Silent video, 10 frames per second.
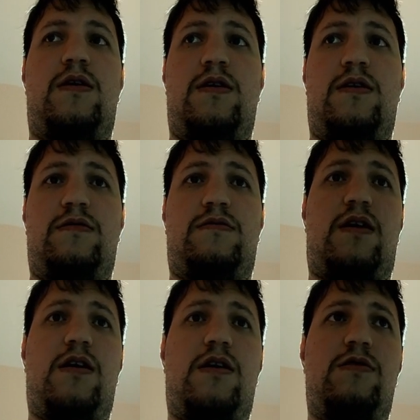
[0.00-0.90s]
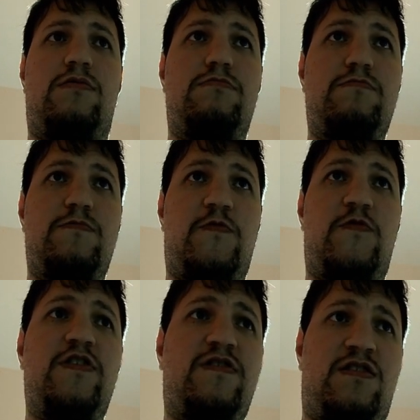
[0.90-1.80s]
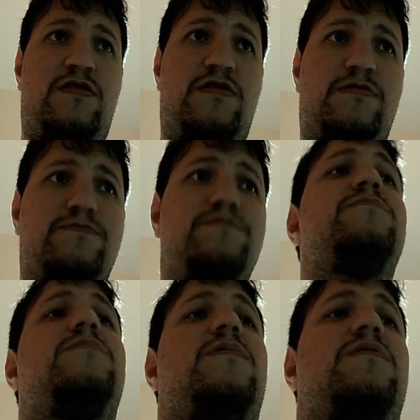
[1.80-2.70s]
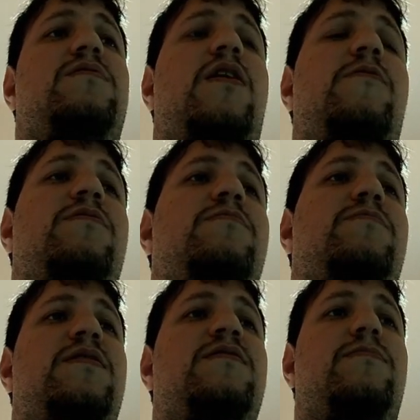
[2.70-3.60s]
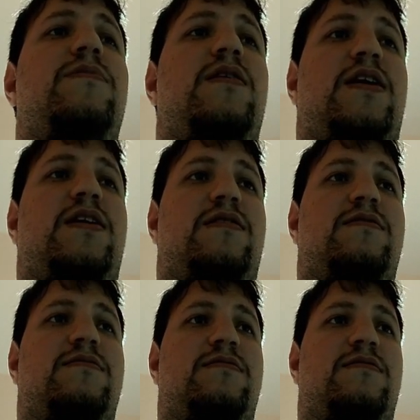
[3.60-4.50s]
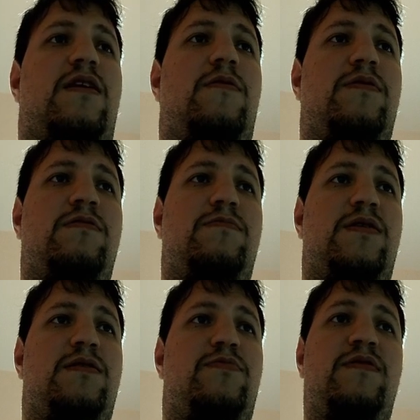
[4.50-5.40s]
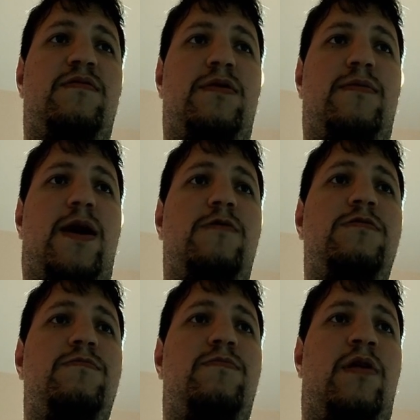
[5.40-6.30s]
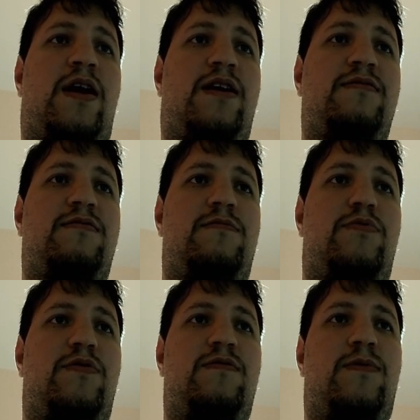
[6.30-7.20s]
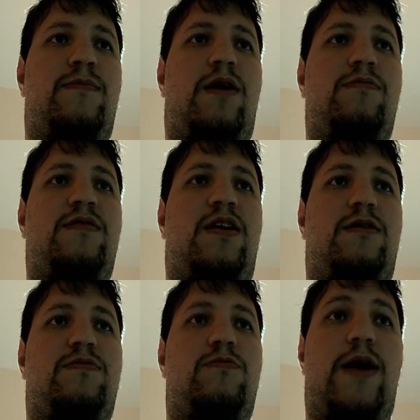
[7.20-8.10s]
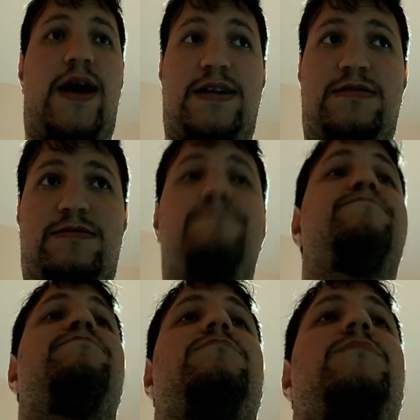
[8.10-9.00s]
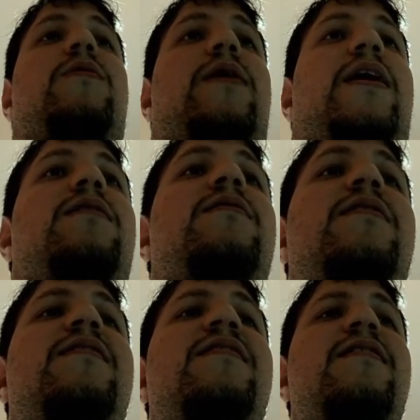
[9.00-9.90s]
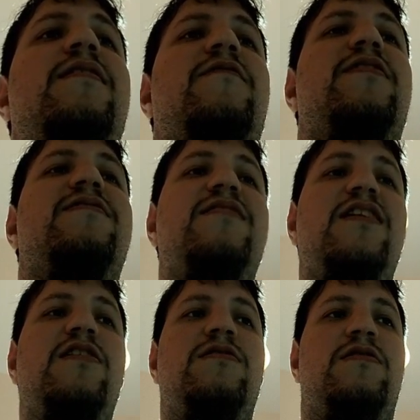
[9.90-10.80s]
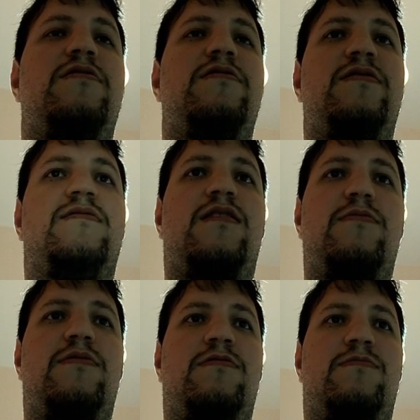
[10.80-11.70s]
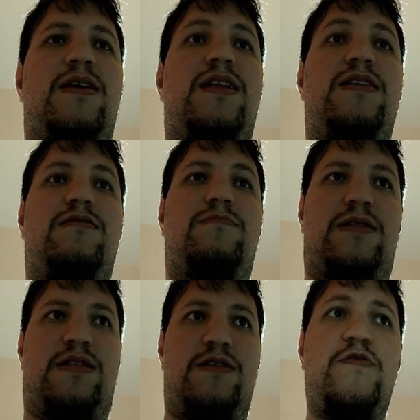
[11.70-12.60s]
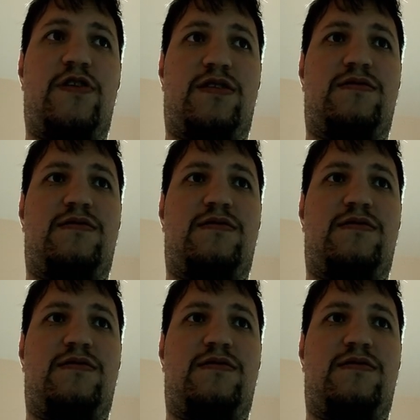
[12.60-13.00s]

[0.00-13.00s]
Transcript: So first year is going to be something like this. It's going to be the principal amount plus the principal amount times the rate. Okay, but second year is going to be a little bit different.